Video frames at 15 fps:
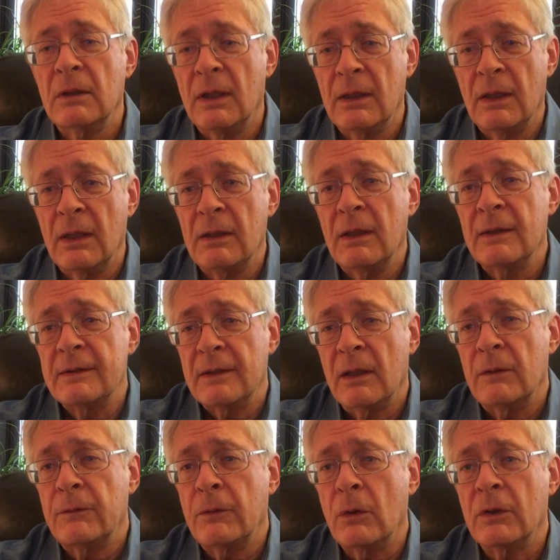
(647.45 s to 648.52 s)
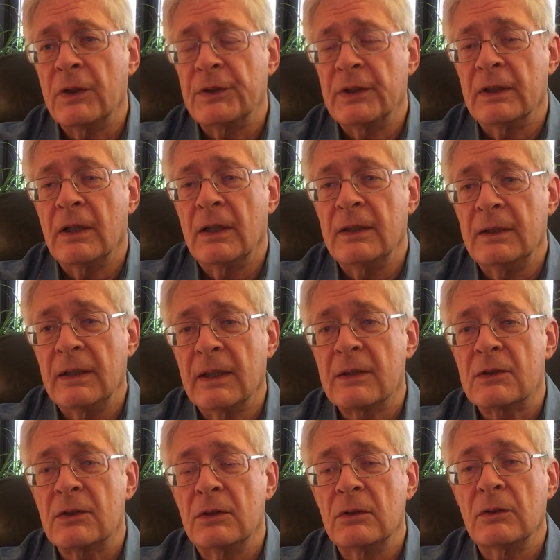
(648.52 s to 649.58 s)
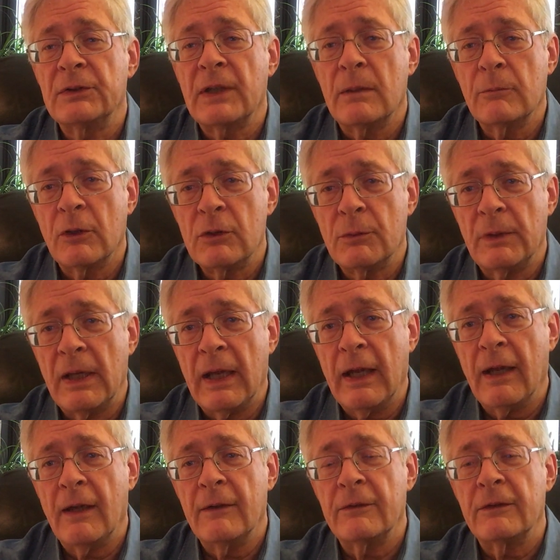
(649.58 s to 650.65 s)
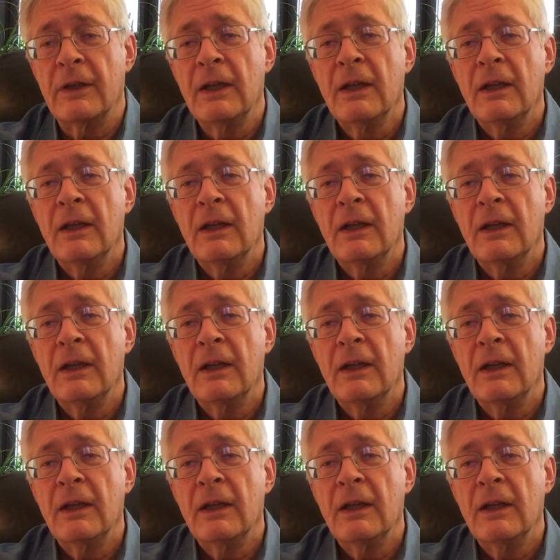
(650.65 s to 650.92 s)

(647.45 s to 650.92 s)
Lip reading: And then instead of focusing on the externals, how much we have,